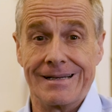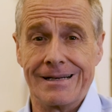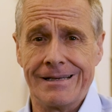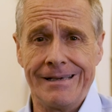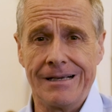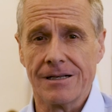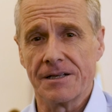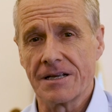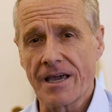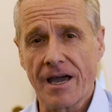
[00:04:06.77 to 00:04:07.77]
and
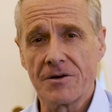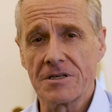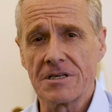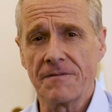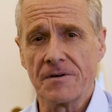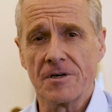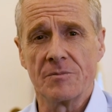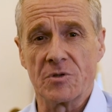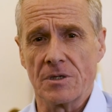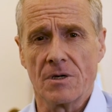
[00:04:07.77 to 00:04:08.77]
legal and accountancy
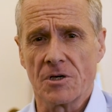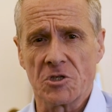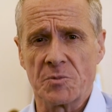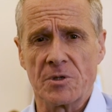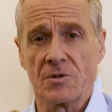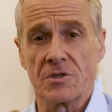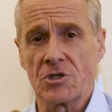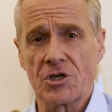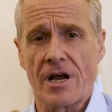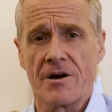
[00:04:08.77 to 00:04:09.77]
firms and
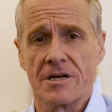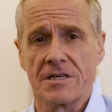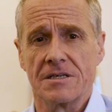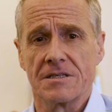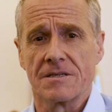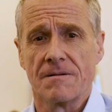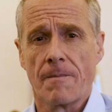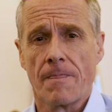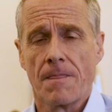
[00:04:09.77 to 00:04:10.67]
hospitals and charities.